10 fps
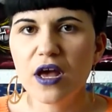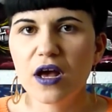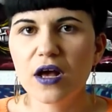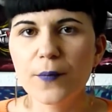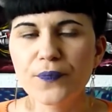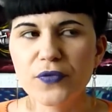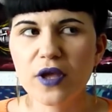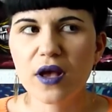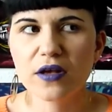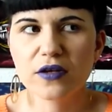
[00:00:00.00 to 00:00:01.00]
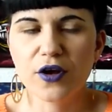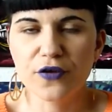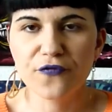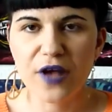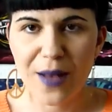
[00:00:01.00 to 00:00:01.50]
kind
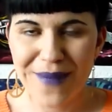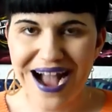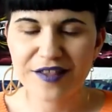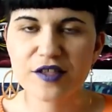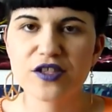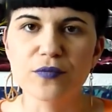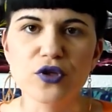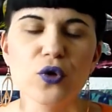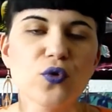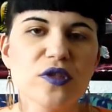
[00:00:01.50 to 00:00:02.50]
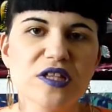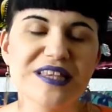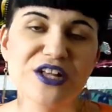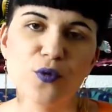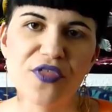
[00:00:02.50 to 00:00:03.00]
of amass some tools to
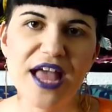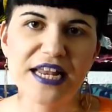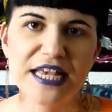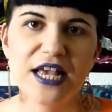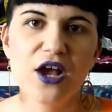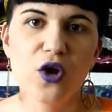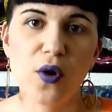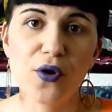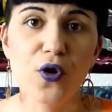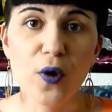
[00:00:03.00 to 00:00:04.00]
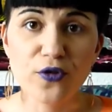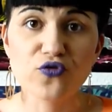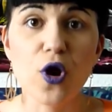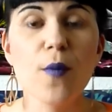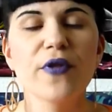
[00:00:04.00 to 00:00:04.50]
deal with any quote unquote
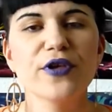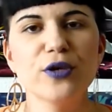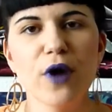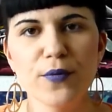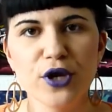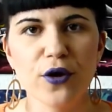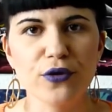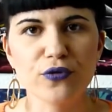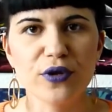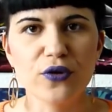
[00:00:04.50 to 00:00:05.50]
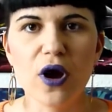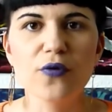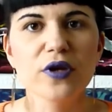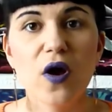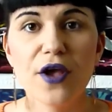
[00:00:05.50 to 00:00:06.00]
drama that you might be going through in your
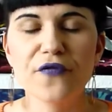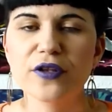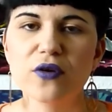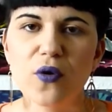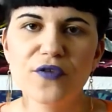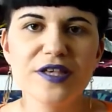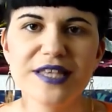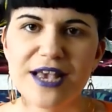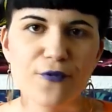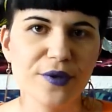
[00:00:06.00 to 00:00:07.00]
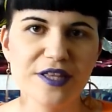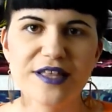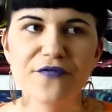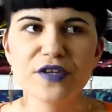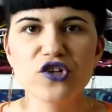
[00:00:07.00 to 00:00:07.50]
own life. And obviously everybody's
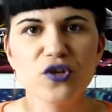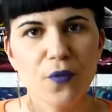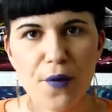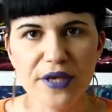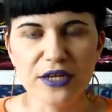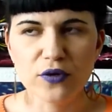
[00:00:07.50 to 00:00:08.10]
definition might be a little